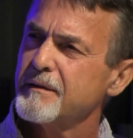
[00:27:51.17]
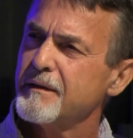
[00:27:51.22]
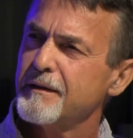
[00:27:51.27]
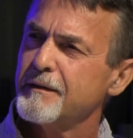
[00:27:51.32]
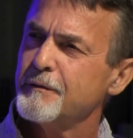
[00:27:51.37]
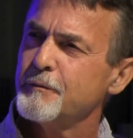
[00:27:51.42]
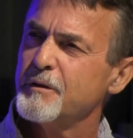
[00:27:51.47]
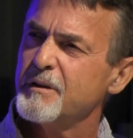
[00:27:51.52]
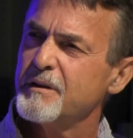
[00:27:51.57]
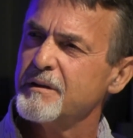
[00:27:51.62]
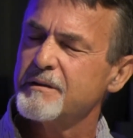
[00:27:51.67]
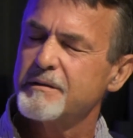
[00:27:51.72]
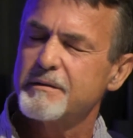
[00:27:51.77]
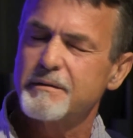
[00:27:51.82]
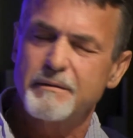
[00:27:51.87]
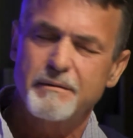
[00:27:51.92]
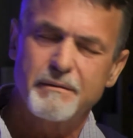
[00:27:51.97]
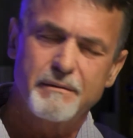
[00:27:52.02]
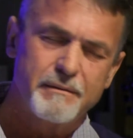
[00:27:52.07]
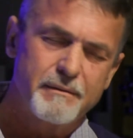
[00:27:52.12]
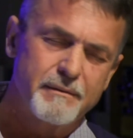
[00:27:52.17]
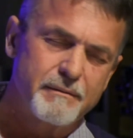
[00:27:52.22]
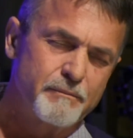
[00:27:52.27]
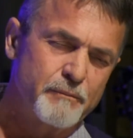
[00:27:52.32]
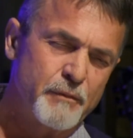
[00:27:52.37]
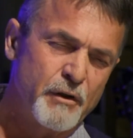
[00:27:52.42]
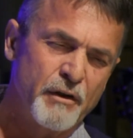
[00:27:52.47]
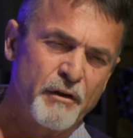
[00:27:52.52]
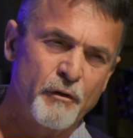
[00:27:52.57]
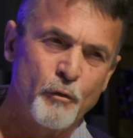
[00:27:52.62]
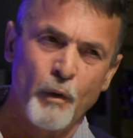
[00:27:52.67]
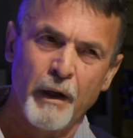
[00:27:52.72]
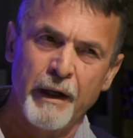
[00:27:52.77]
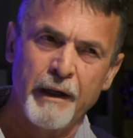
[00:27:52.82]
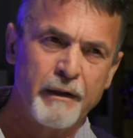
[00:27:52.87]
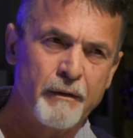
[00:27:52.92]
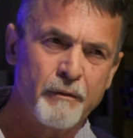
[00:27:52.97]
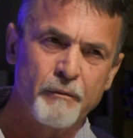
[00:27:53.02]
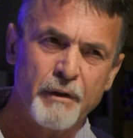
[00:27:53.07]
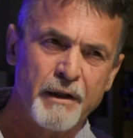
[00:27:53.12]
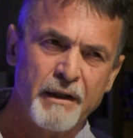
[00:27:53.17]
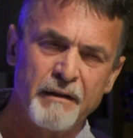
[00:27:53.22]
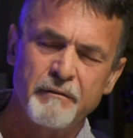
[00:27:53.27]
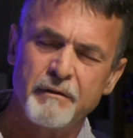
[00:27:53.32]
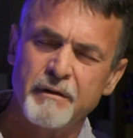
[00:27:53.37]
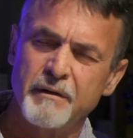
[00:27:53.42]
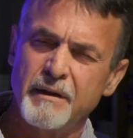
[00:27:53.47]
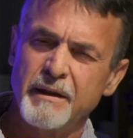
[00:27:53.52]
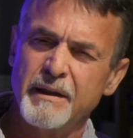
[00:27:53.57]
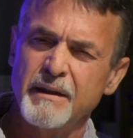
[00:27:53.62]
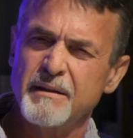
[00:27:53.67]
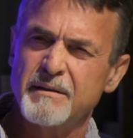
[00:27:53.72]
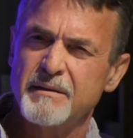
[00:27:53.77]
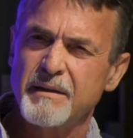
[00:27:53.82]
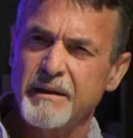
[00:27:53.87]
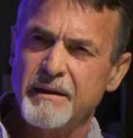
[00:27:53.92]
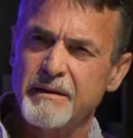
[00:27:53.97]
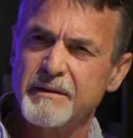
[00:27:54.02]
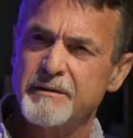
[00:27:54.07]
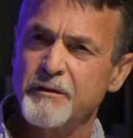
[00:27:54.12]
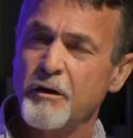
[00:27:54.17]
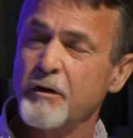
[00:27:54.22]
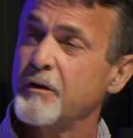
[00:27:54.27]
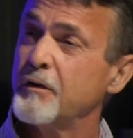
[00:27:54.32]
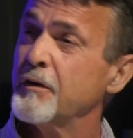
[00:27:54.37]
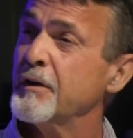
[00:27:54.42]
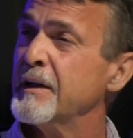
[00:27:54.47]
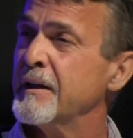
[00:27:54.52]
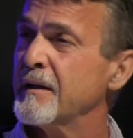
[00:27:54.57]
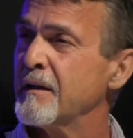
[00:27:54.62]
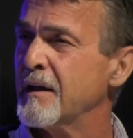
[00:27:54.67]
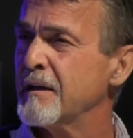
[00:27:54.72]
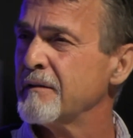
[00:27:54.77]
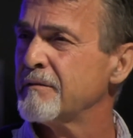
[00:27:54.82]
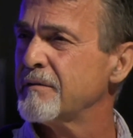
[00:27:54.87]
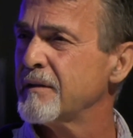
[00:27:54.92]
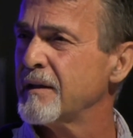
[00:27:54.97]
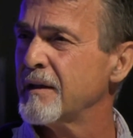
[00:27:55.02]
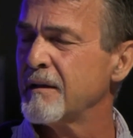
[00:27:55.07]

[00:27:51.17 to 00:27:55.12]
In other words, burn away whatever it is that is not good in life,